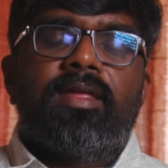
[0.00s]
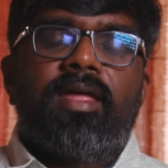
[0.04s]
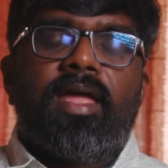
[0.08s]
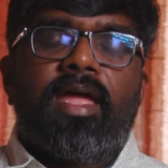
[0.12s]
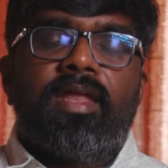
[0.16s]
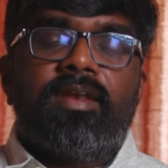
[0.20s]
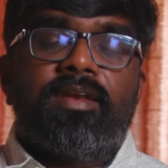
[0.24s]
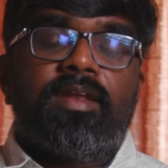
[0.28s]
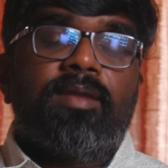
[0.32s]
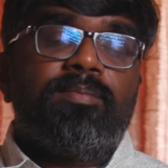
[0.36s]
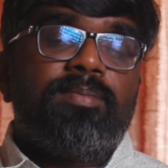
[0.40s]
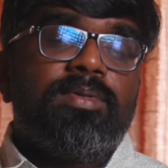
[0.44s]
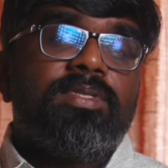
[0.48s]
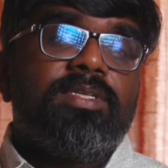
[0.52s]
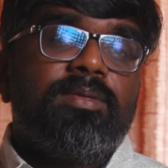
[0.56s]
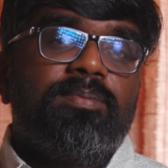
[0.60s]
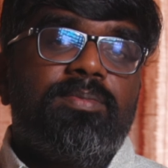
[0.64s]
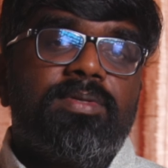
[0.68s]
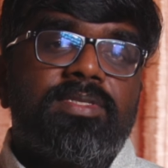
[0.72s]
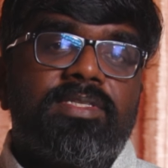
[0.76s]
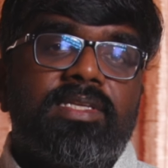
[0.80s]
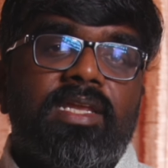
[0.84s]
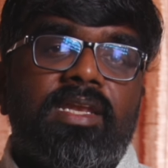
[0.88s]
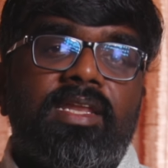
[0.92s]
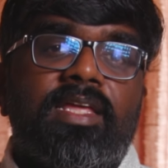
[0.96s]
And Reepicheep
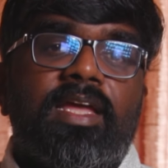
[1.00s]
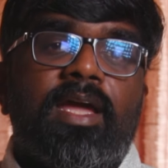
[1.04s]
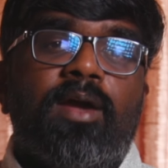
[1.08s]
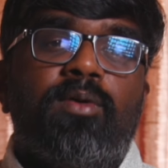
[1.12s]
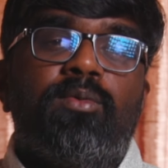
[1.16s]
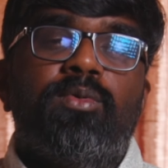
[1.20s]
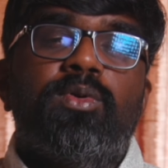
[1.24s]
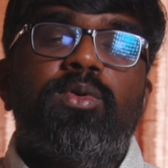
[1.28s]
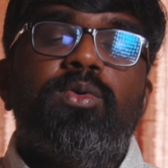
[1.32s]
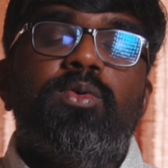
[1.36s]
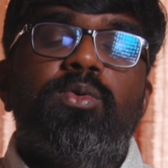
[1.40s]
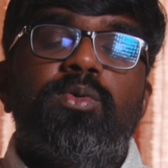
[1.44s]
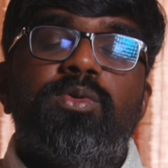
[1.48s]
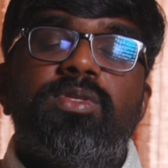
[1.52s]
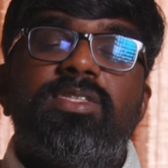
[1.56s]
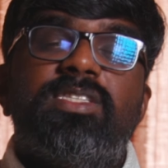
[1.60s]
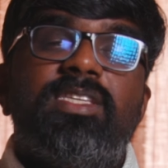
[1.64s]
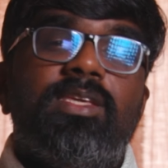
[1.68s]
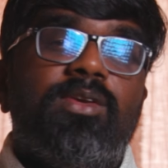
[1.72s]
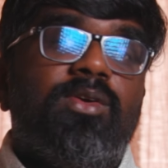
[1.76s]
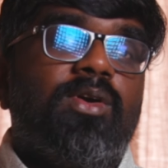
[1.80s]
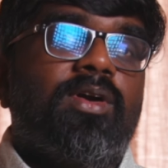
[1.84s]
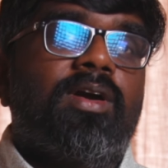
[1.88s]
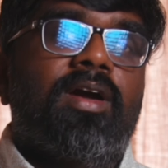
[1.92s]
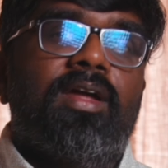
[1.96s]
is telling, I want to go
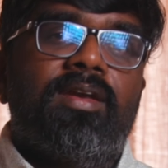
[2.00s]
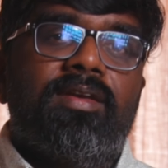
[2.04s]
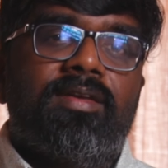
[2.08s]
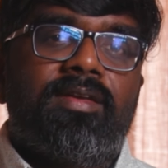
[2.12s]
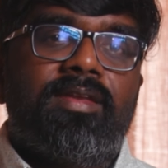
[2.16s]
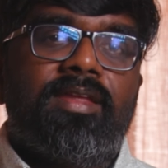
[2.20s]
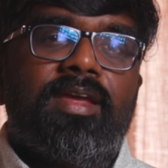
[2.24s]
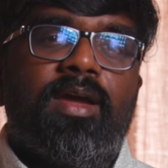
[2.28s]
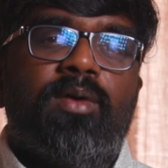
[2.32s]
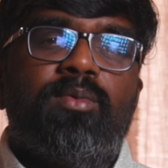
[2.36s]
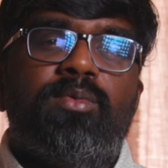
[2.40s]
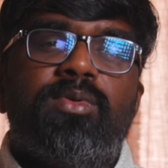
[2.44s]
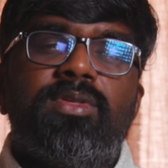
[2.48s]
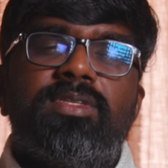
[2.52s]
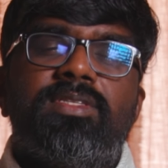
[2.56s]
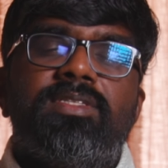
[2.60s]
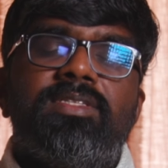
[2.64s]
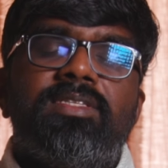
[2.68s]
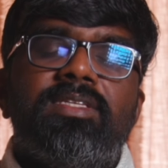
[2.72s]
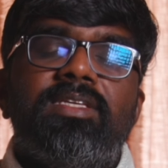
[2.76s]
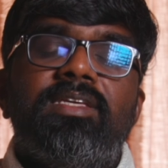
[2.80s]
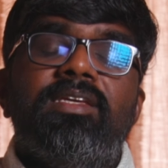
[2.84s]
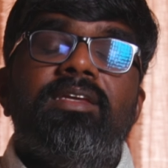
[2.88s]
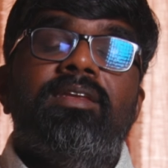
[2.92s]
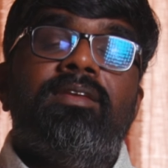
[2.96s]
see your country. I want to
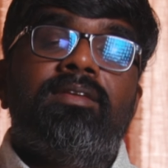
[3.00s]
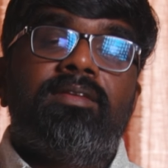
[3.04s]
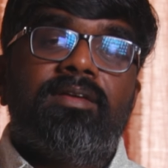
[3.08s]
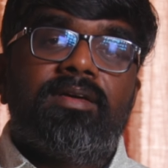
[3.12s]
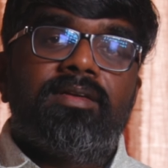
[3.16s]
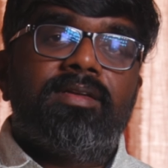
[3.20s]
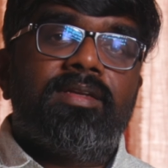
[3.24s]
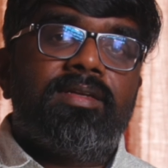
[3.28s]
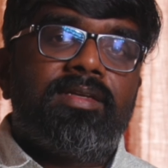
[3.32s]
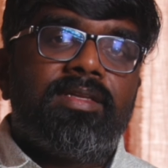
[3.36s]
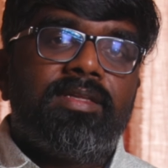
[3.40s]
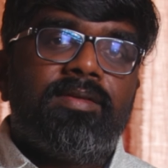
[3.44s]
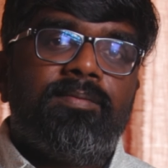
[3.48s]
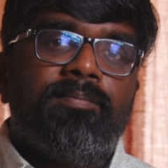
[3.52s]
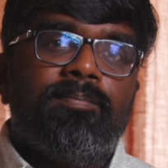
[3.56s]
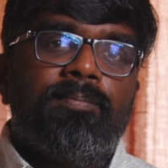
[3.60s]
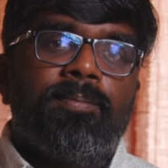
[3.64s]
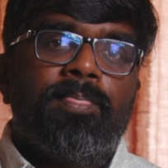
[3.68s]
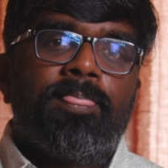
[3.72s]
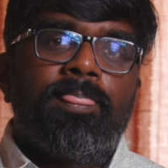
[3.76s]
see eternity.